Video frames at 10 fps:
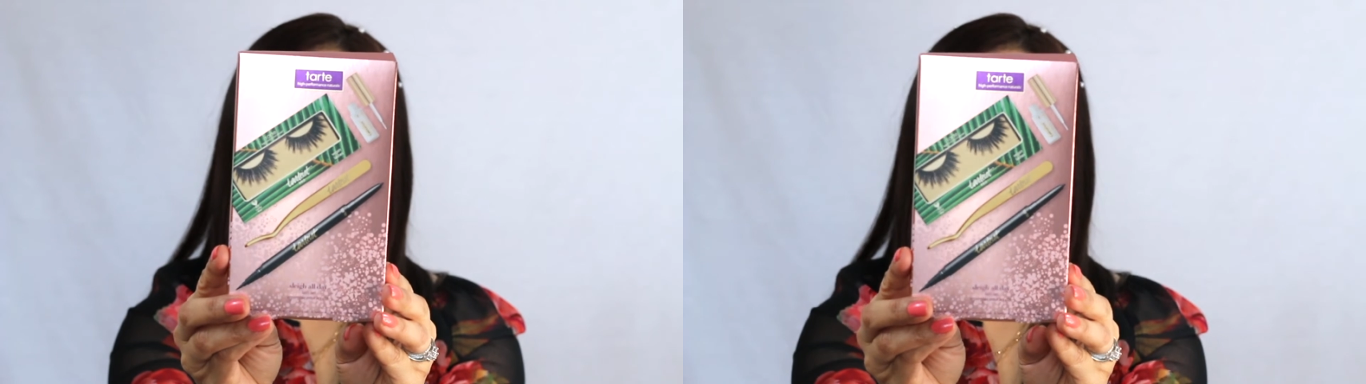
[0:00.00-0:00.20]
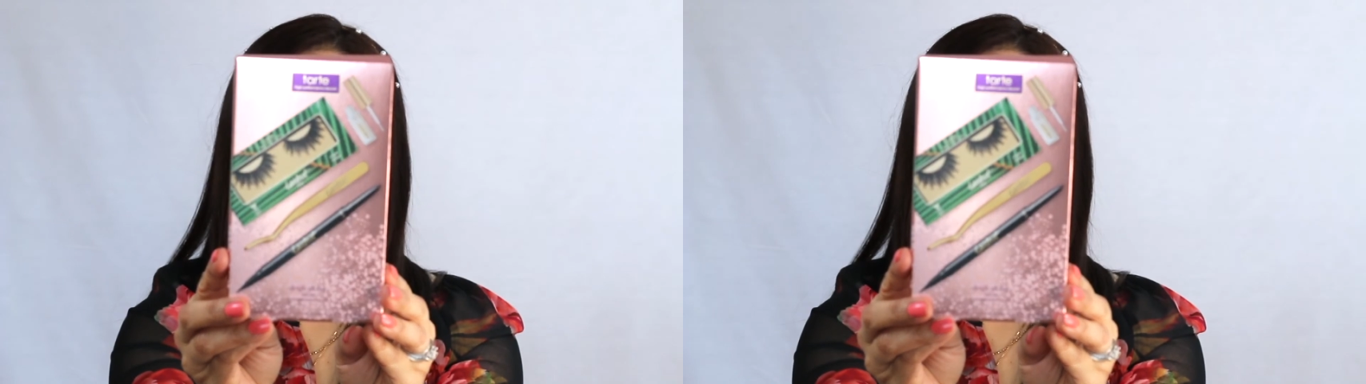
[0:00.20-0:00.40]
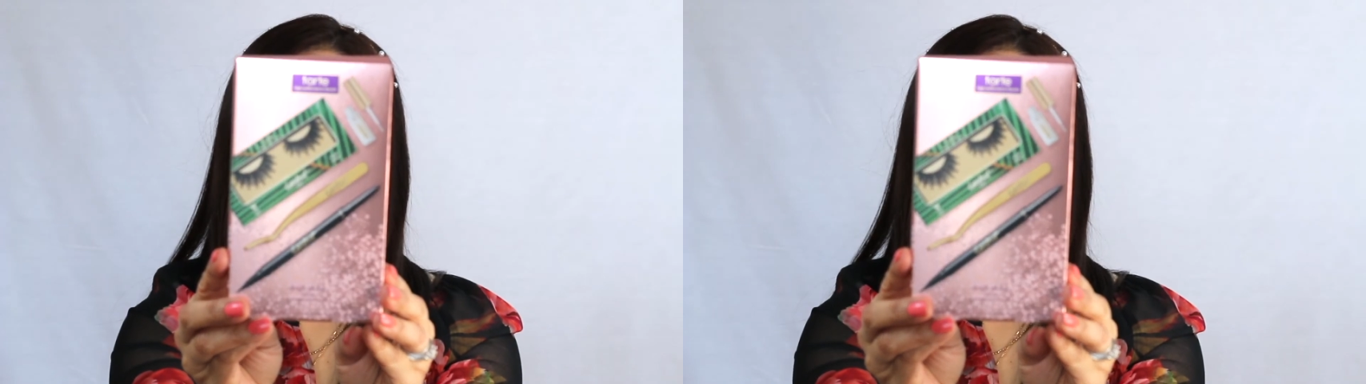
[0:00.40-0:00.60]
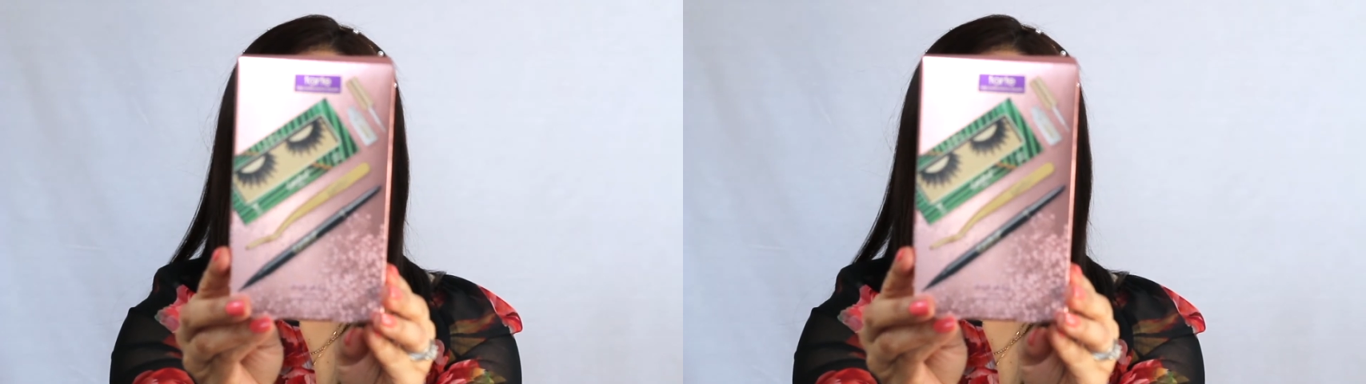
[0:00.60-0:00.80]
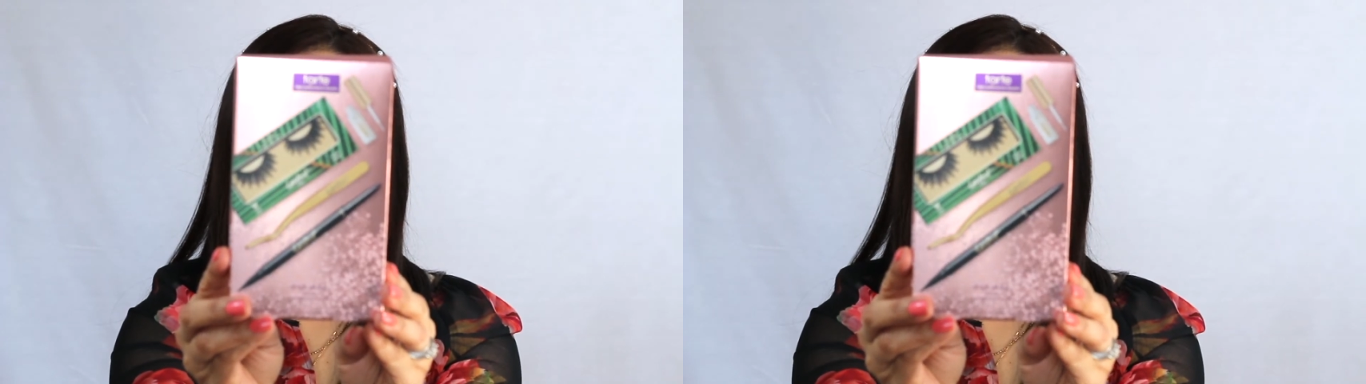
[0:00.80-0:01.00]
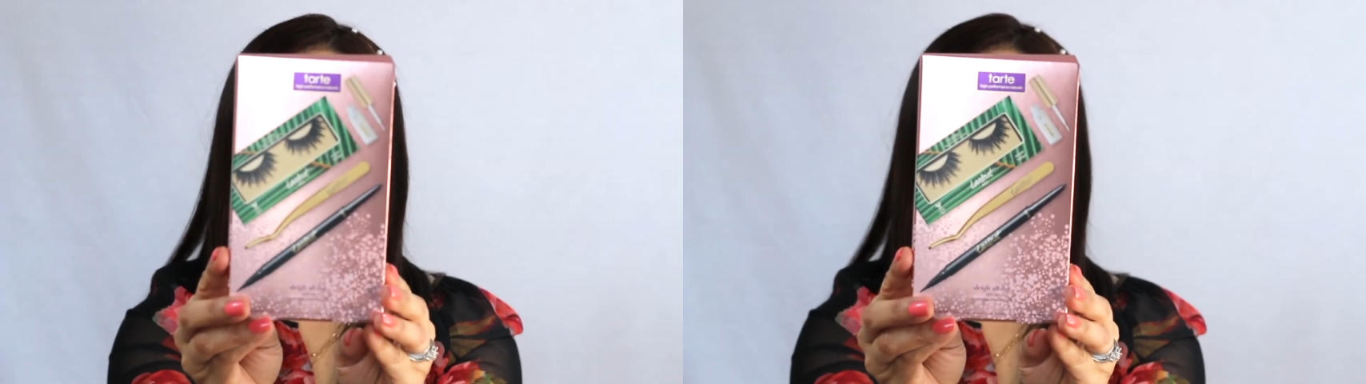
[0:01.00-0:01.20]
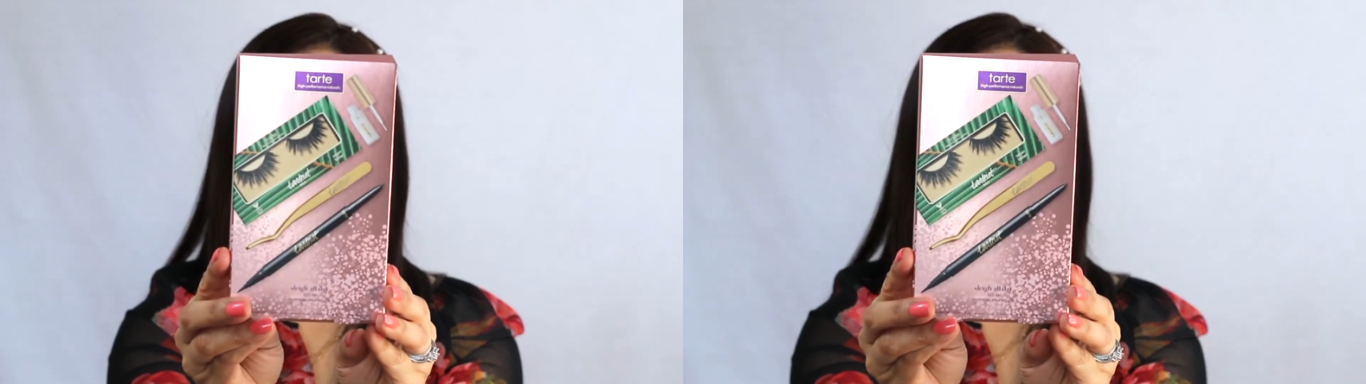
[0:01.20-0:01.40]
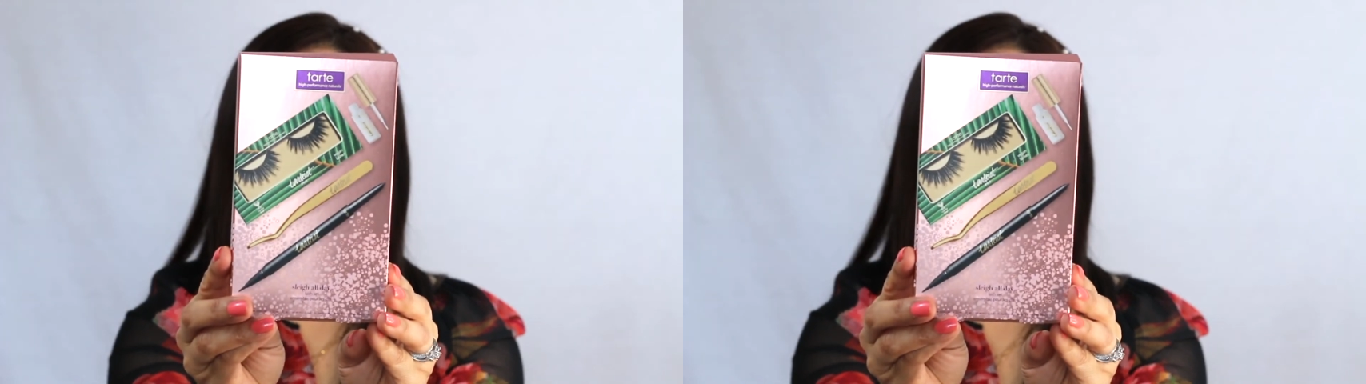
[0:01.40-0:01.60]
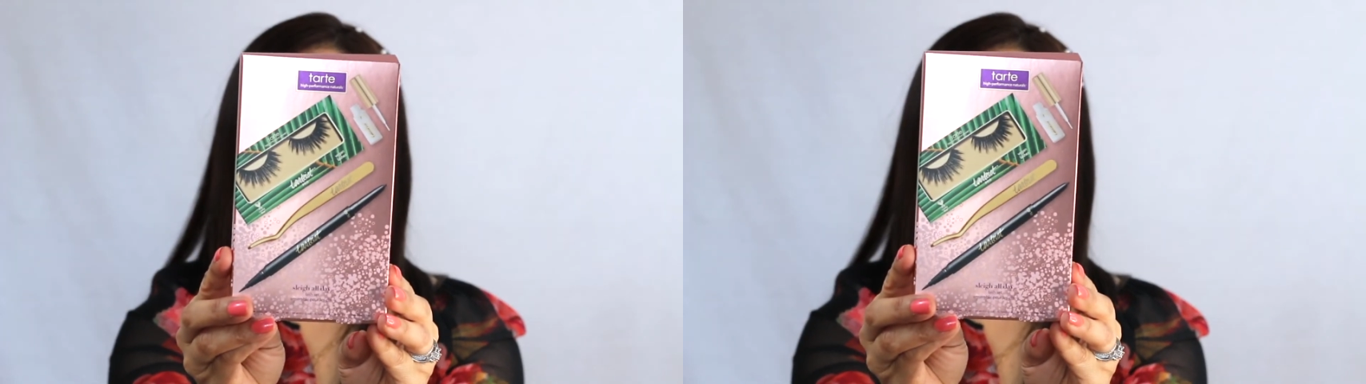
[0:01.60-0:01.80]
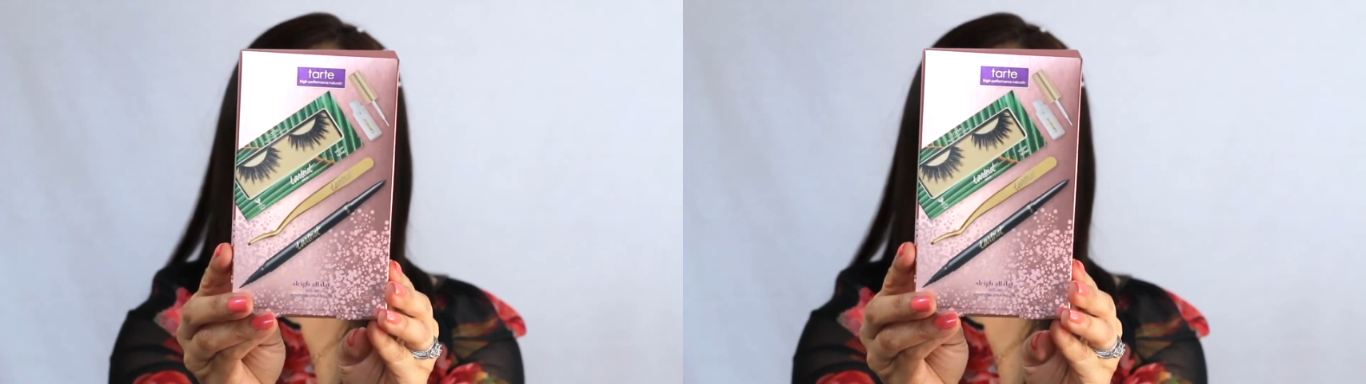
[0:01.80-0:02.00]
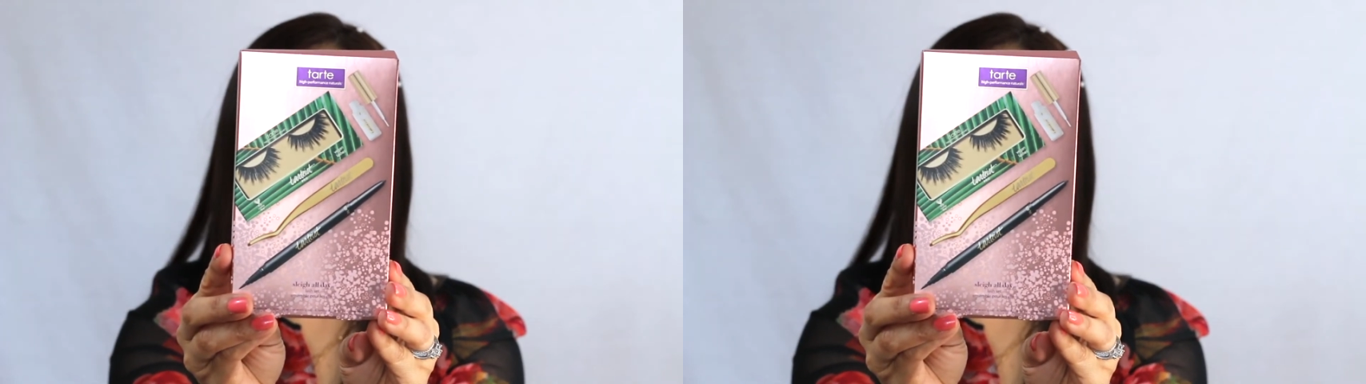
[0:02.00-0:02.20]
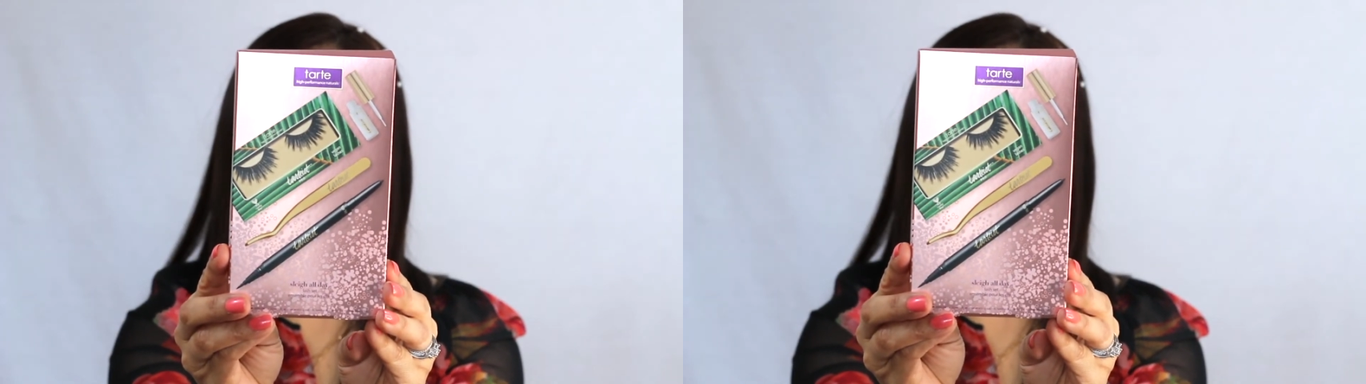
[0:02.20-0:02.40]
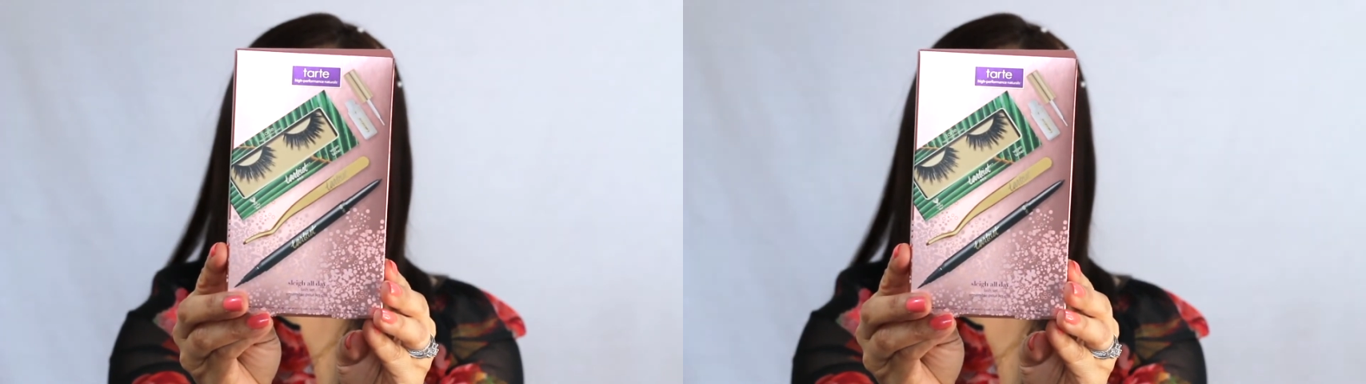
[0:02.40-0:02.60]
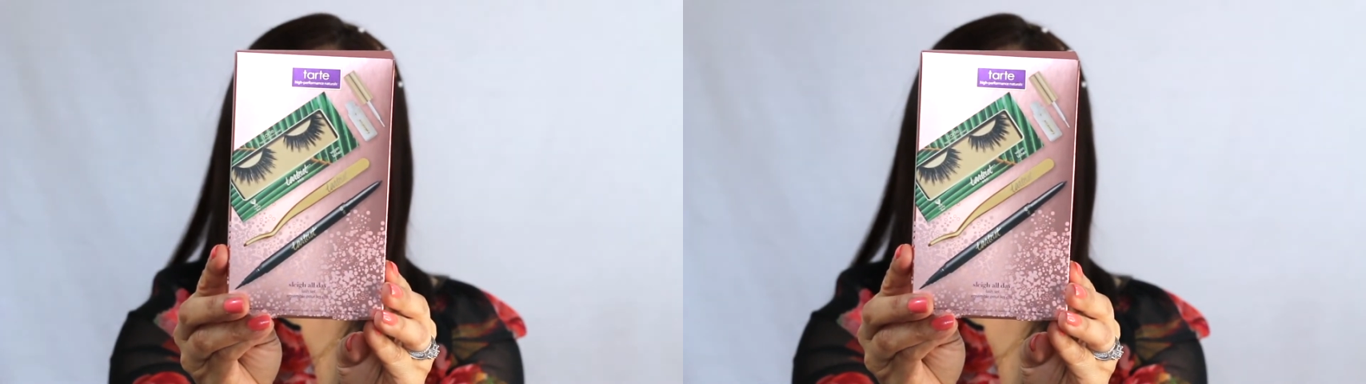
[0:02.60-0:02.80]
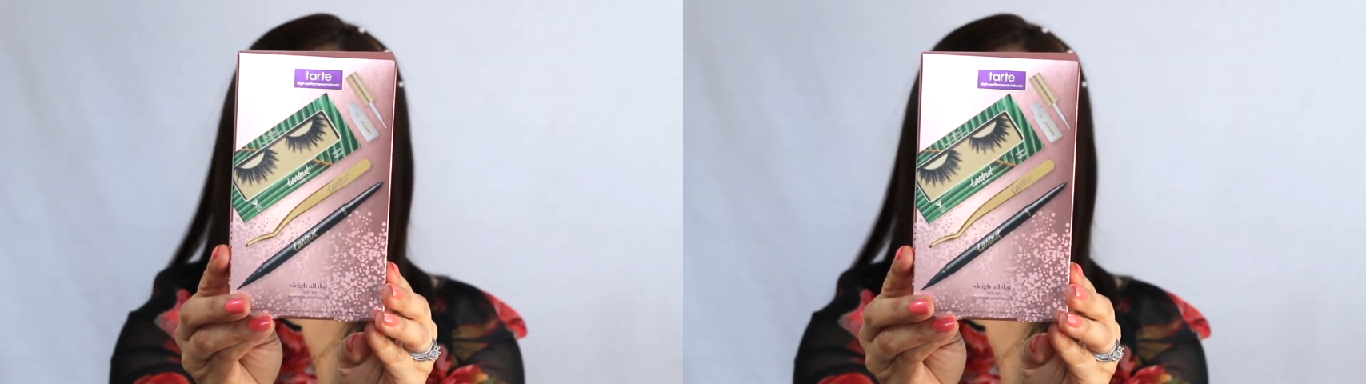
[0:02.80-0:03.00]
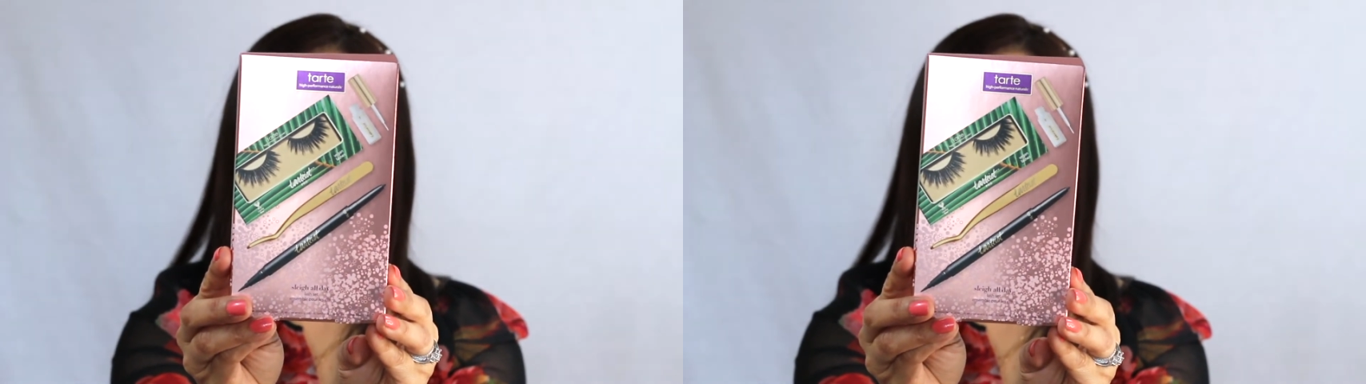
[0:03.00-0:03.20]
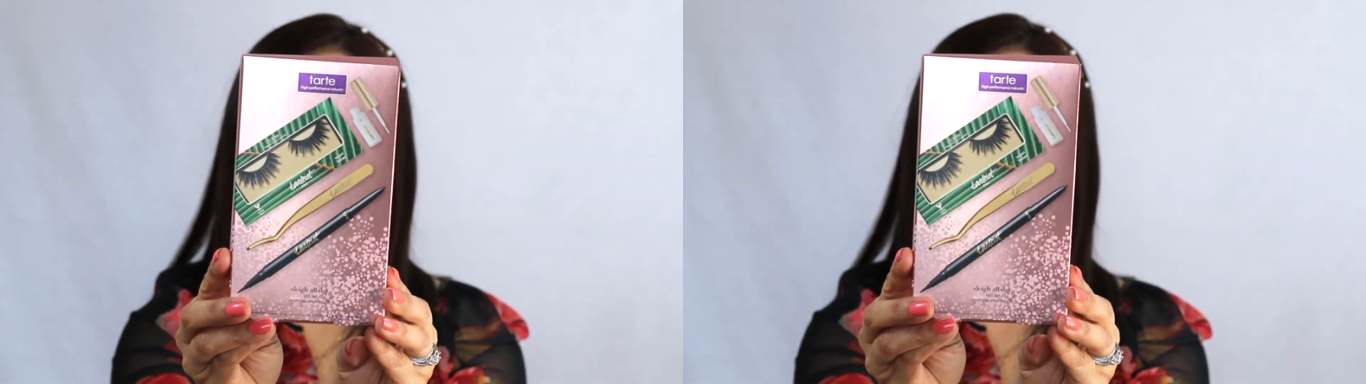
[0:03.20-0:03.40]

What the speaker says: [unreadable: no face in view]